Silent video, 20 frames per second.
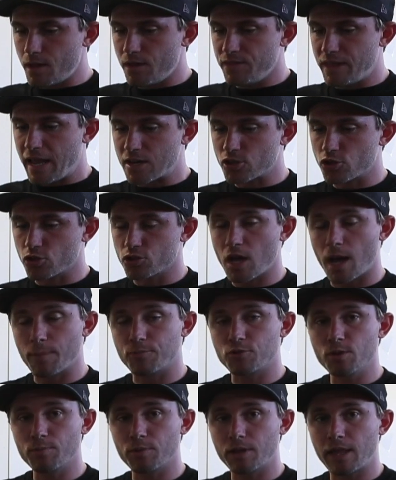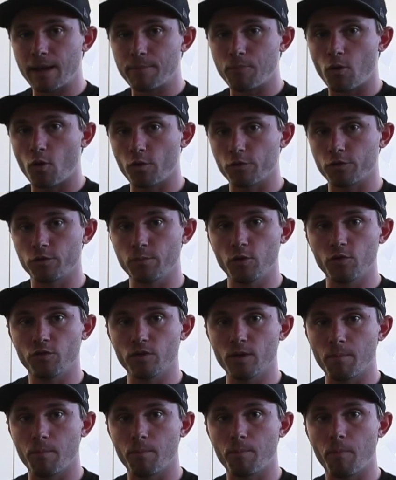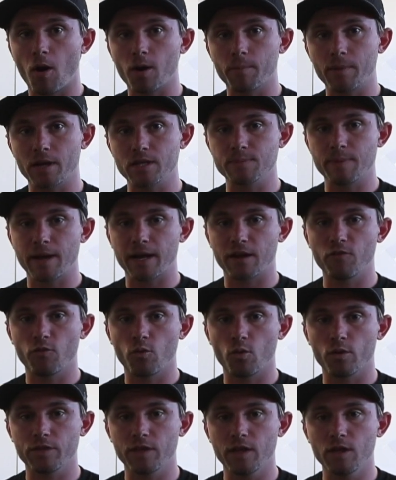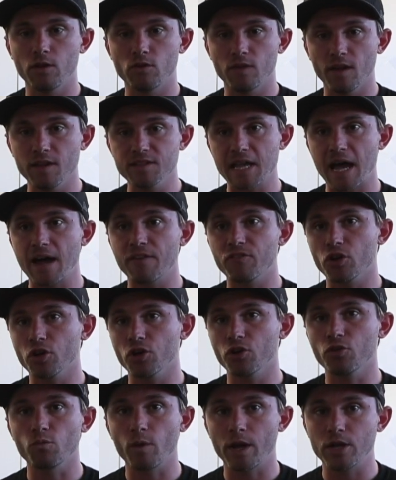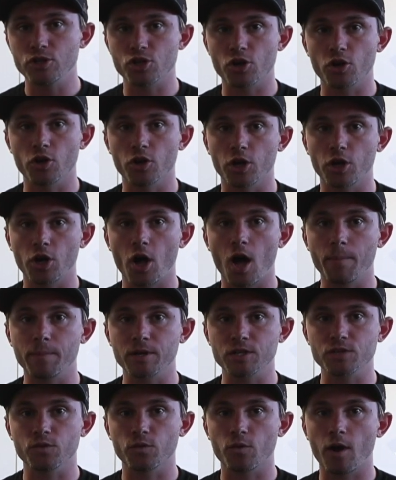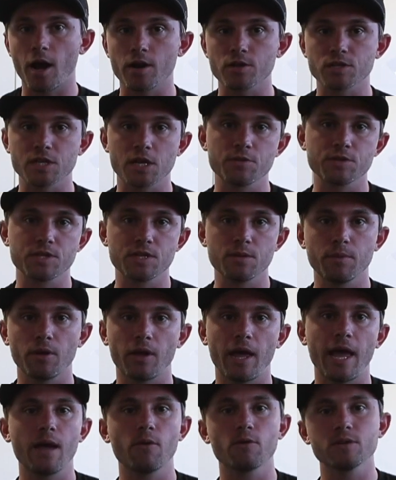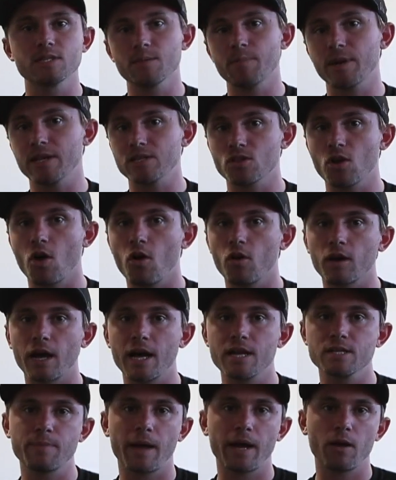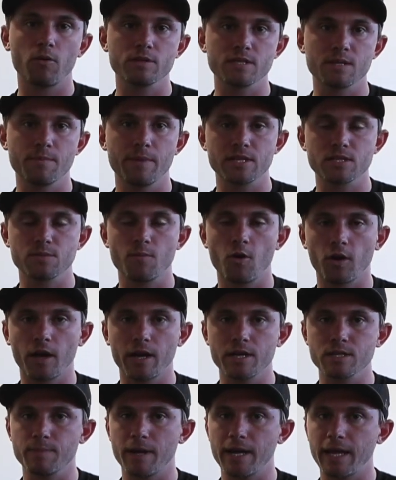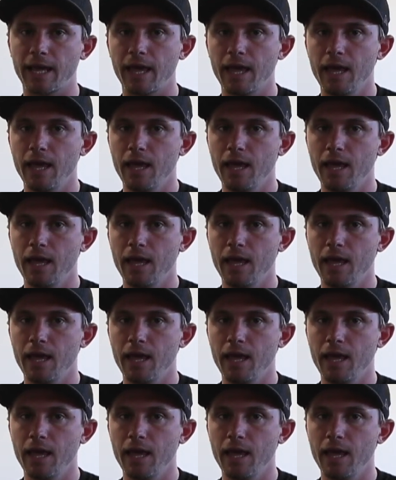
the actual top trip clamp holes move the bar mounts back and forth. It does have a good range of ergonomics for riders. I always see people, hey, what's the best tall guy's bike? What's the best small guy's bike?